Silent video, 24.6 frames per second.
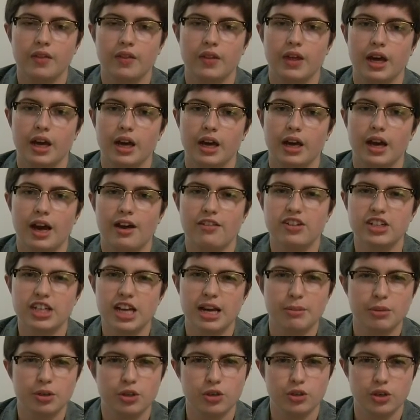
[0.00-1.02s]
Every
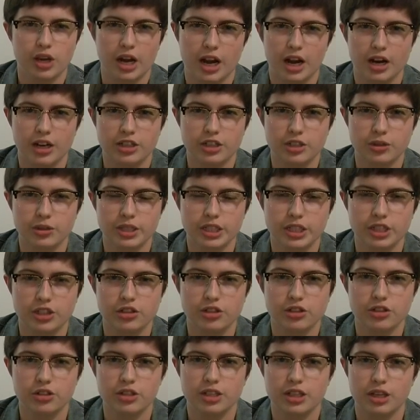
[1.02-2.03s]
time a new character was
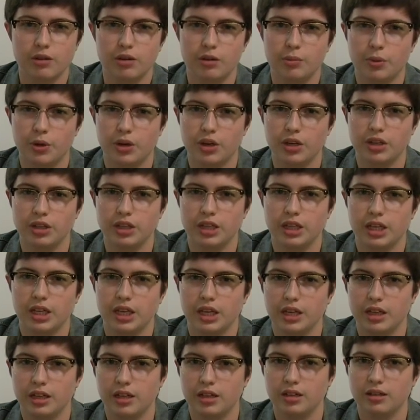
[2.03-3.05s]
introduced, they would put
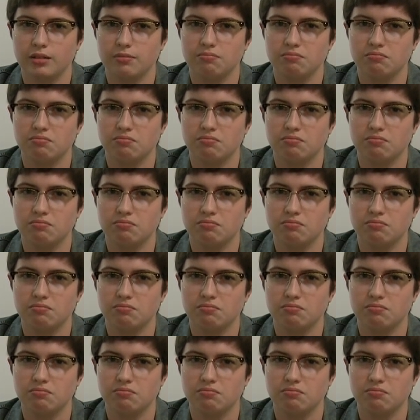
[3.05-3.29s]
the